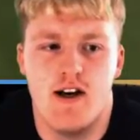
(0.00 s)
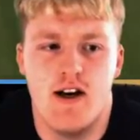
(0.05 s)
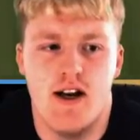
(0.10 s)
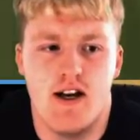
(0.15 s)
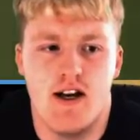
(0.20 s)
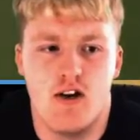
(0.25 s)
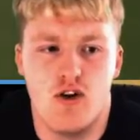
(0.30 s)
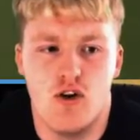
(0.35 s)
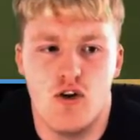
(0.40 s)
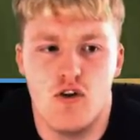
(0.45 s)

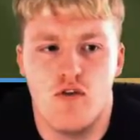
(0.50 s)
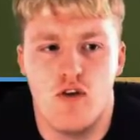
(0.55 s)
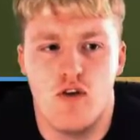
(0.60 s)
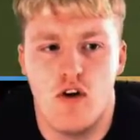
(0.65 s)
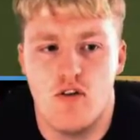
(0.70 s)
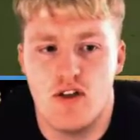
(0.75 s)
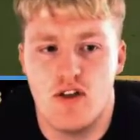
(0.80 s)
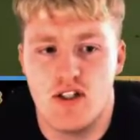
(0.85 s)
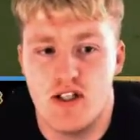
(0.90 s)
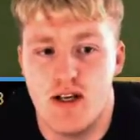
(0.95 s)
enough,
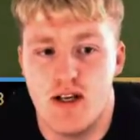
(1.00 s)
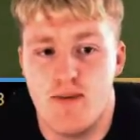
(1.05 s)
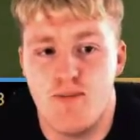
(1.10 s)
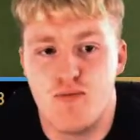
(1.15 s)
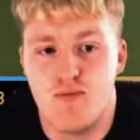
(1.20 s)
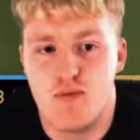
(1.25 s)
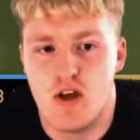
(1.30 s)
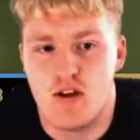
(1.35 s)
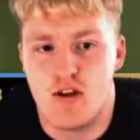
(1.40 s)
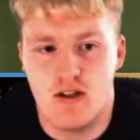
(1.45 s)
obviously,
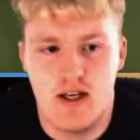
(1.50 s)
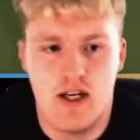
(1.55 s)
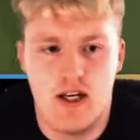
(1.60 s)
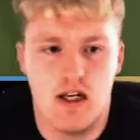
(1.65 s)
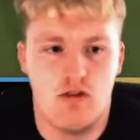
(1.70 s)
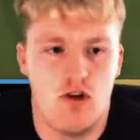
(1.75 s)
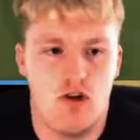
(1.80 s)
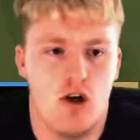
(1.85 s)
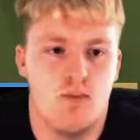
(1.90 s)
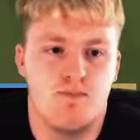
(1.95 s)

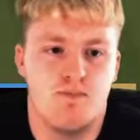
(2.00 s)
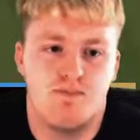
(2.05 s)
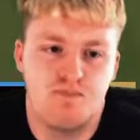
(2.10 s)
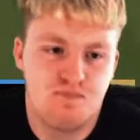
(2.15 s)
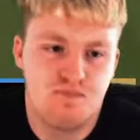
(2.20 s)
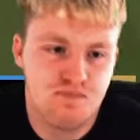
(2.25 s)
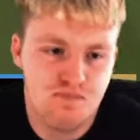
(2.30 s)
later on.